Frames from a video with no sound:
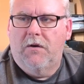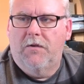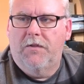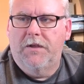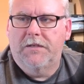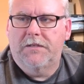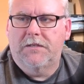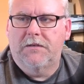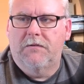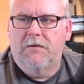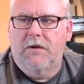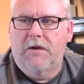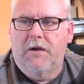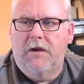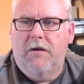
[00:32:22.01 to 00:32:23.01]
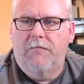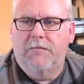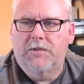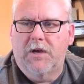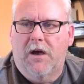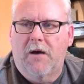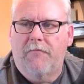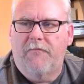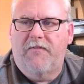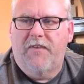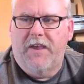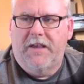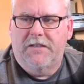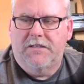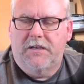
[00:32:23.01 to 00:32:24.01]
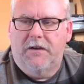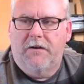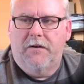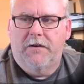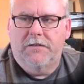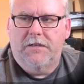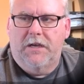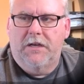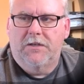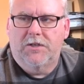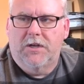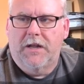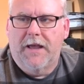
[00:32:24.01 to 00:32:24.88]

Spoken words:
this top face here is 1.5 inches,